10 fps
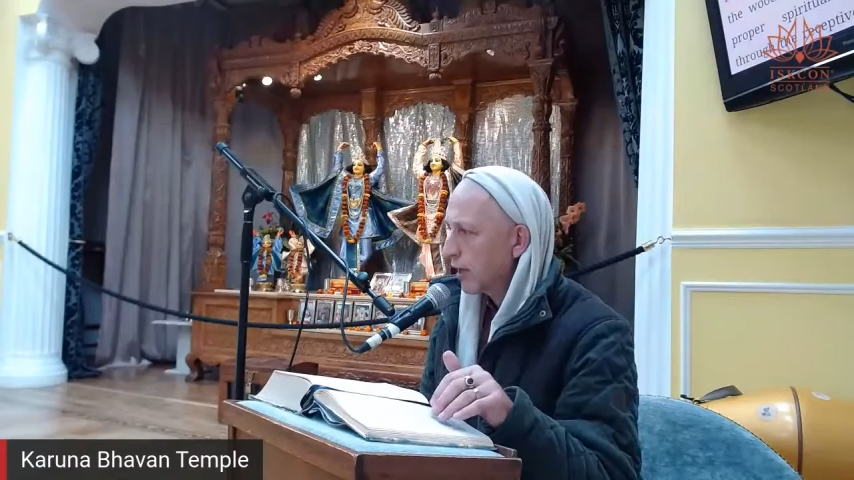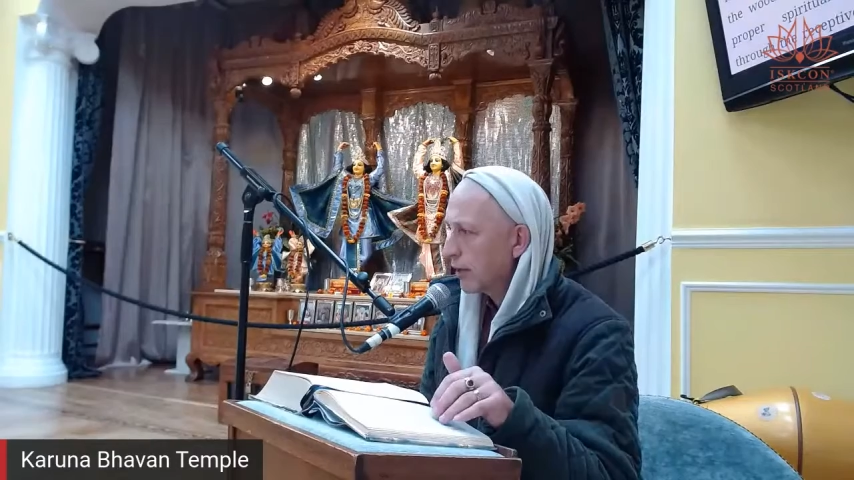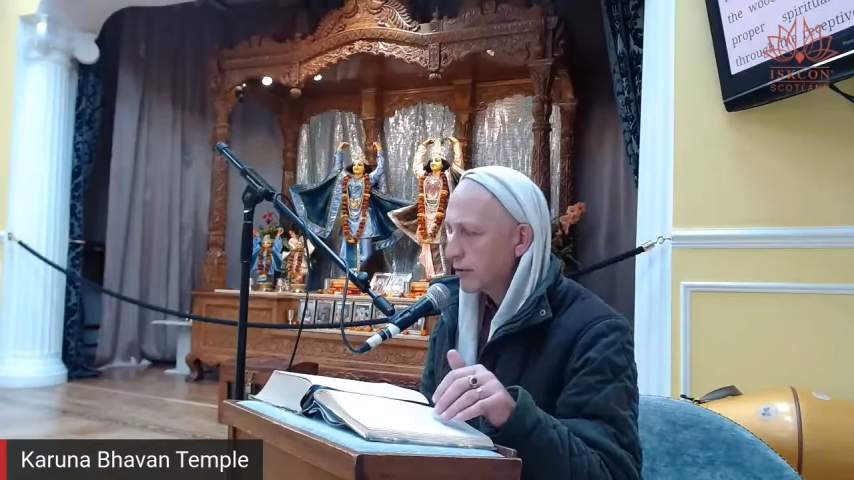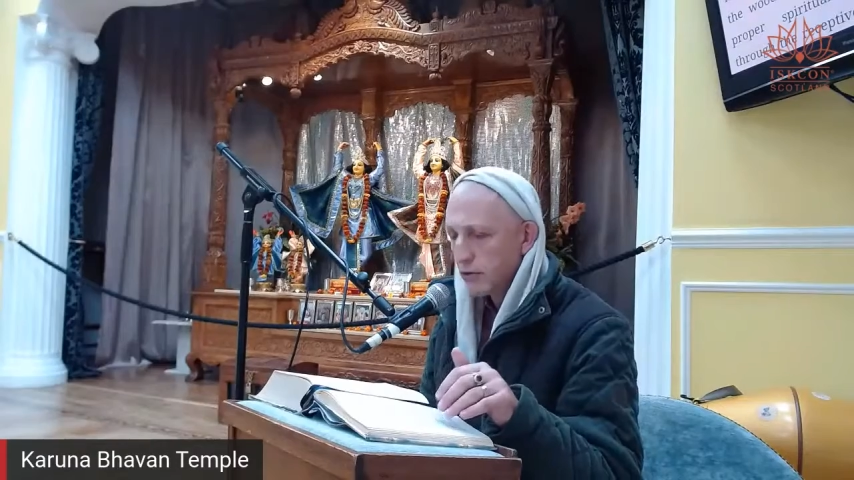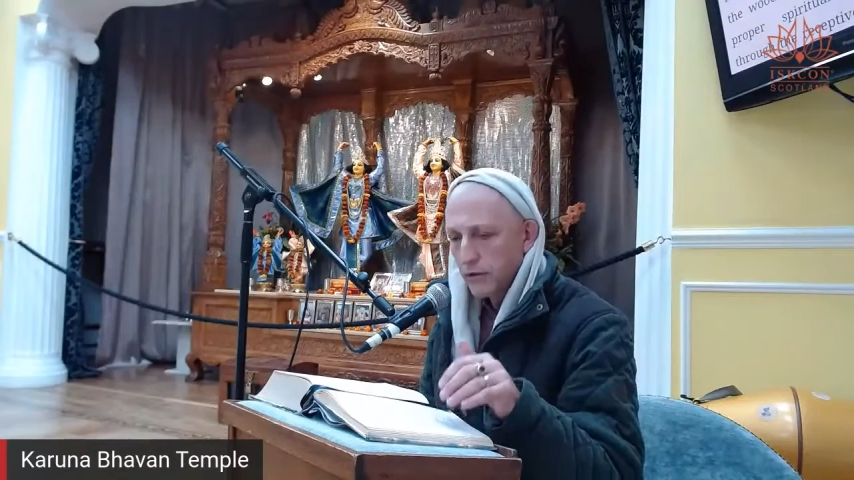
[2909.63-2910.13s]

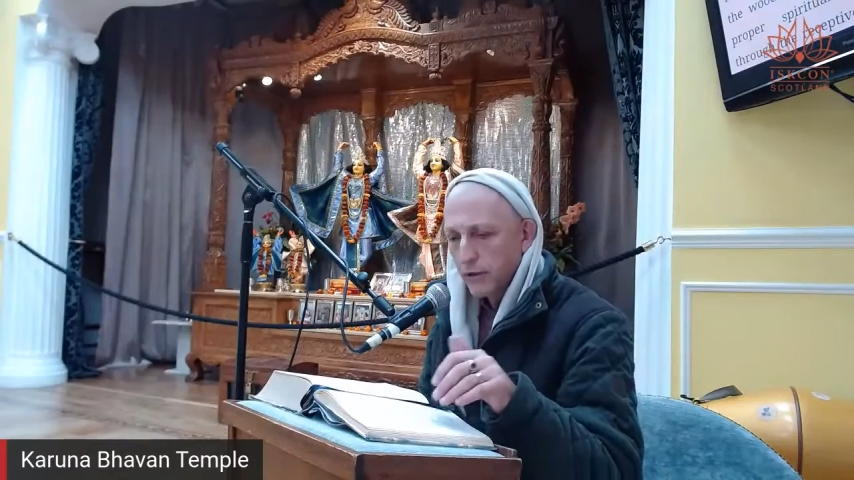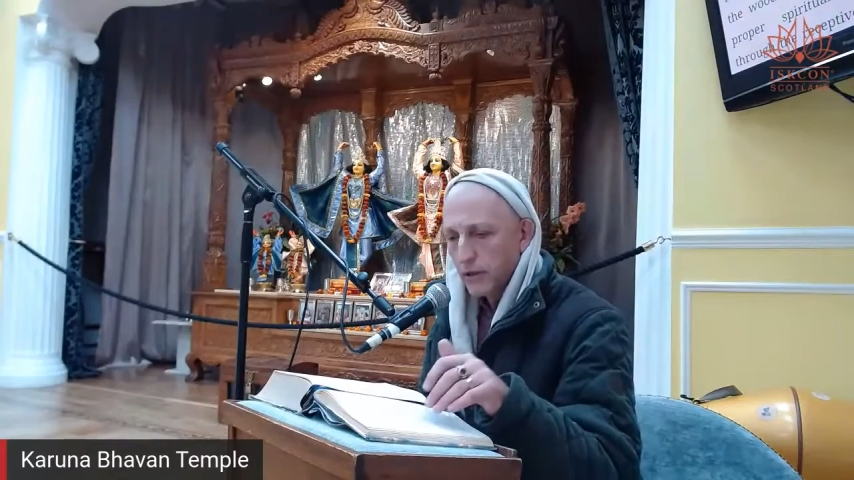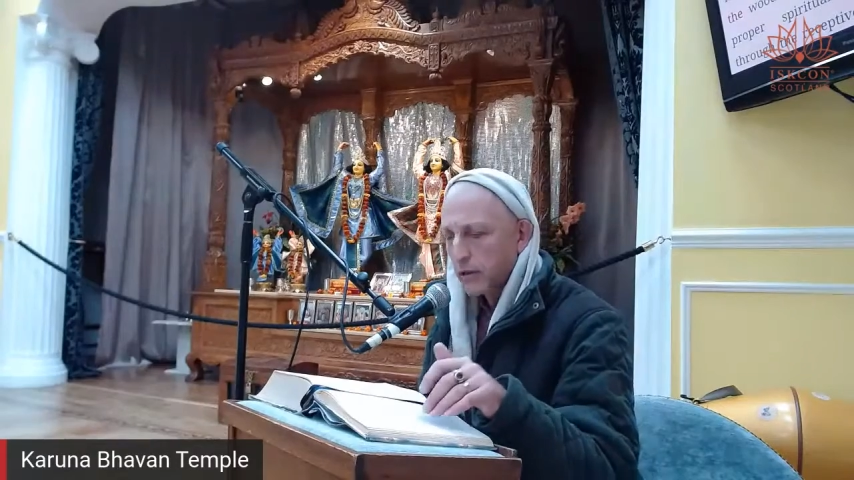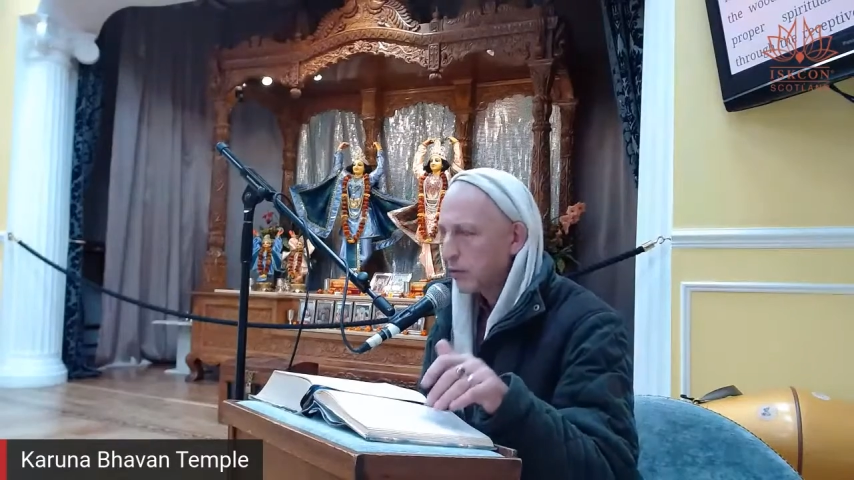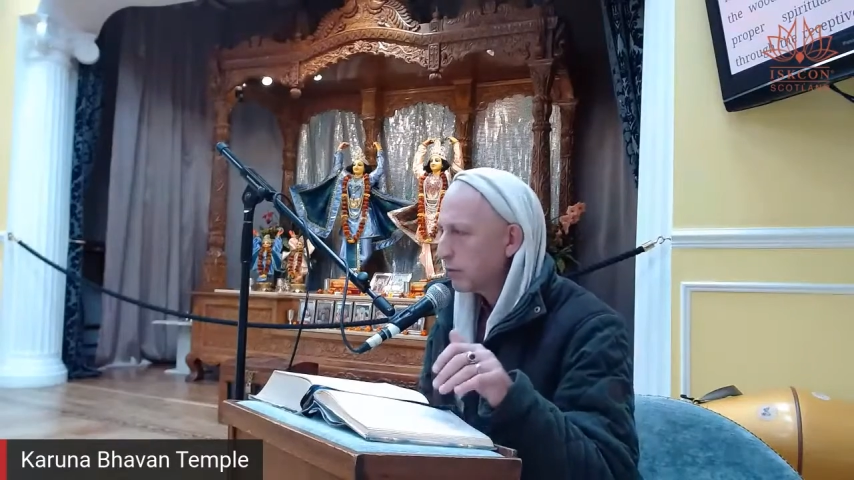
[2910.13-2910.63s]
hours and
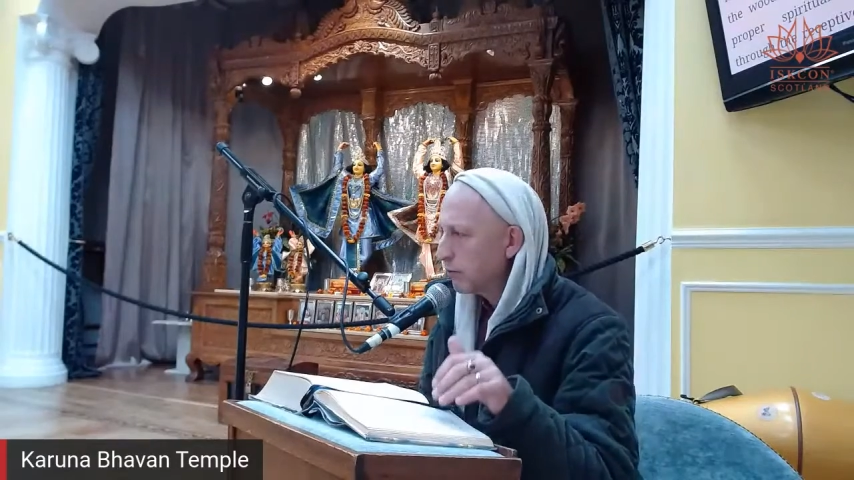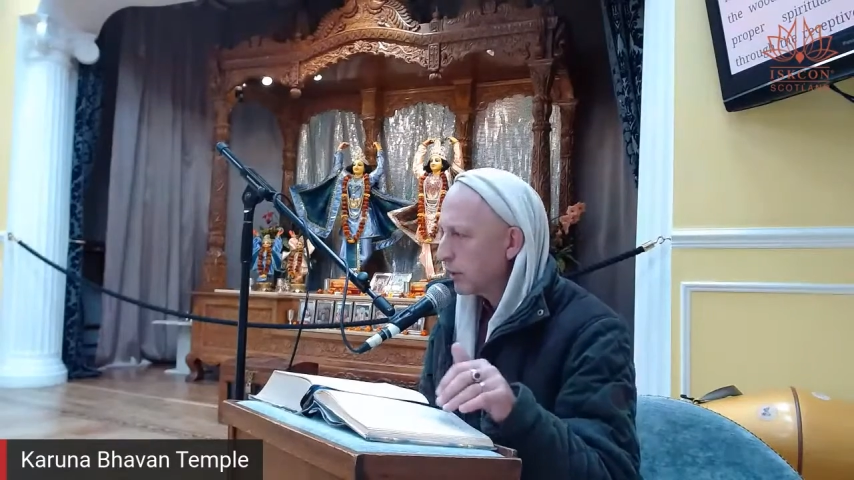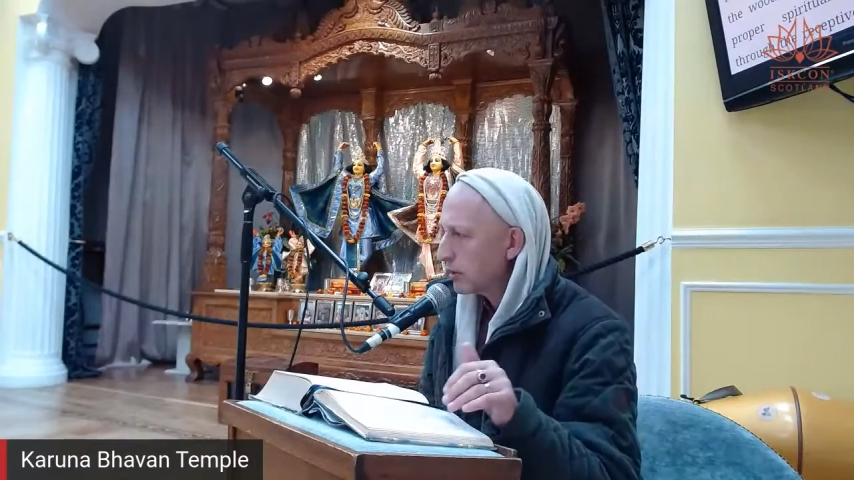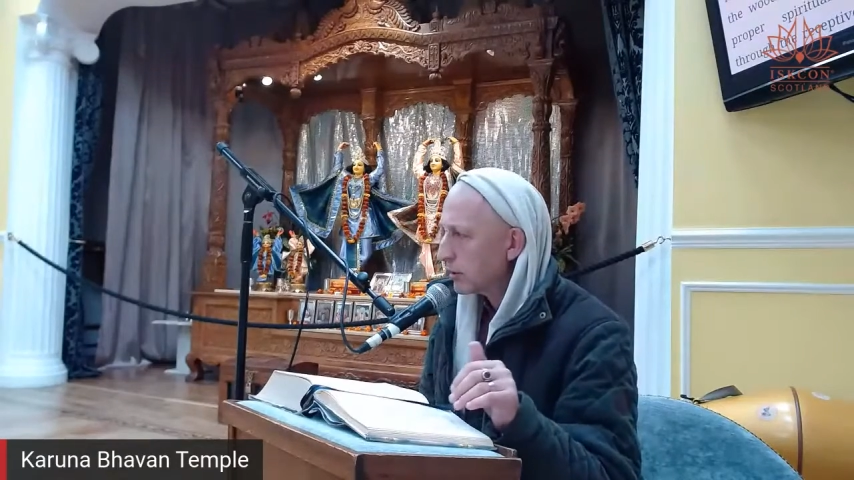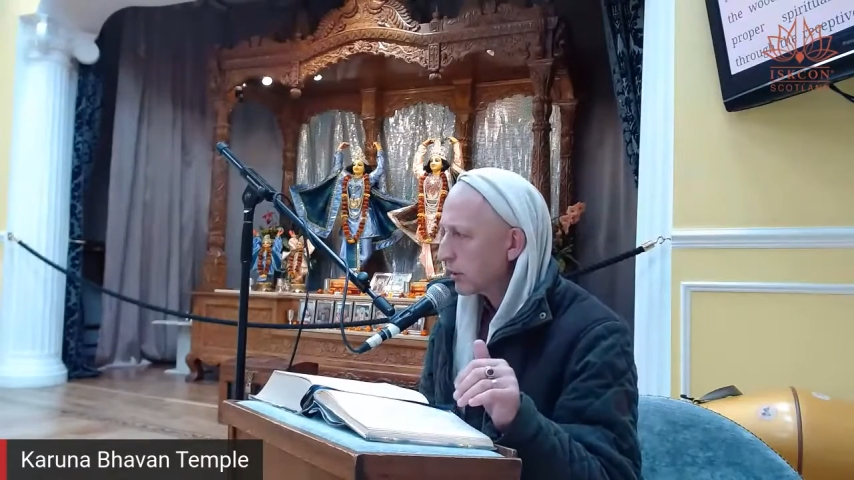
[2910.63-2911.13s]
32
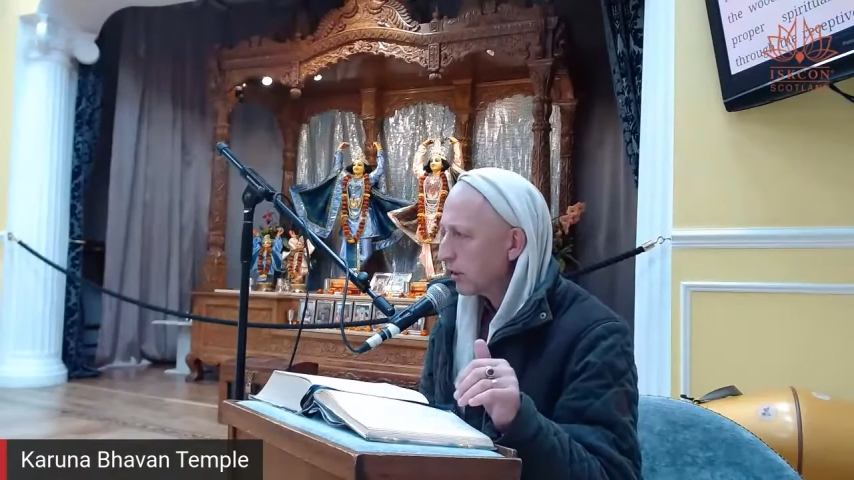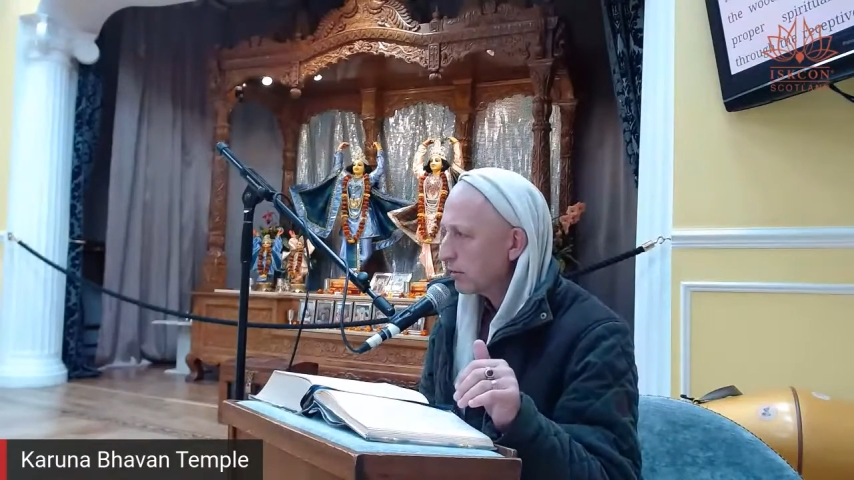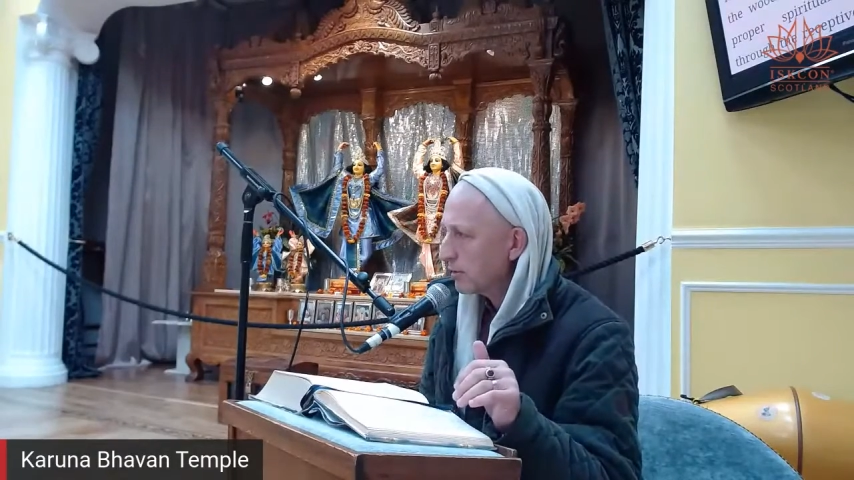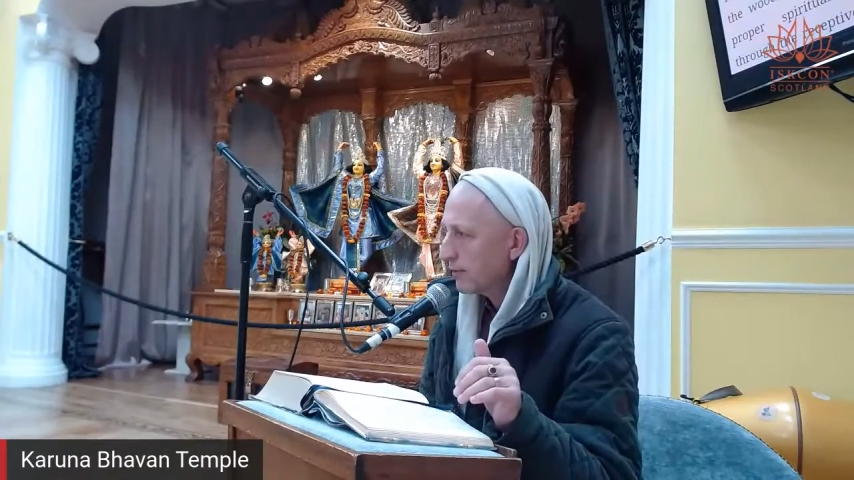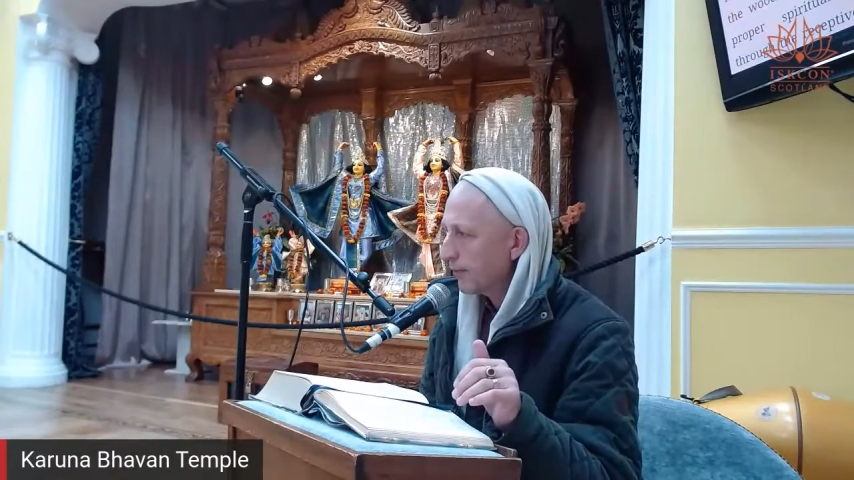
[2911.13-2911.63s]
minutes
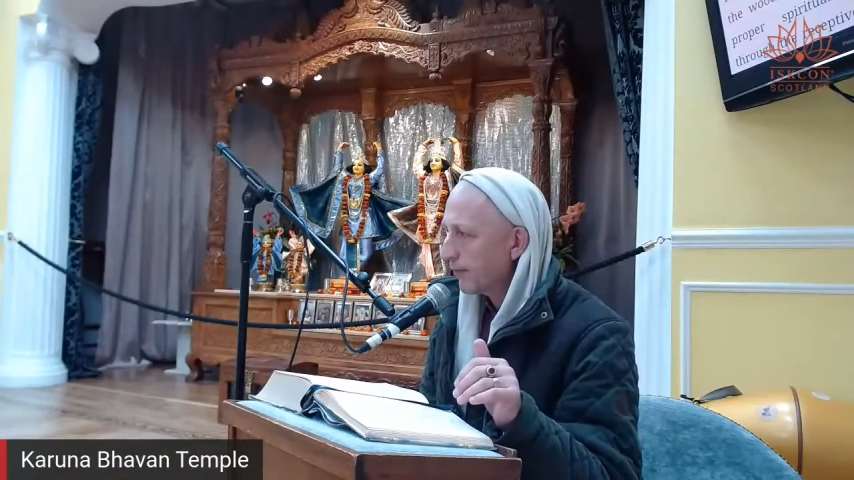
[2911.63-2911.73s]
ago."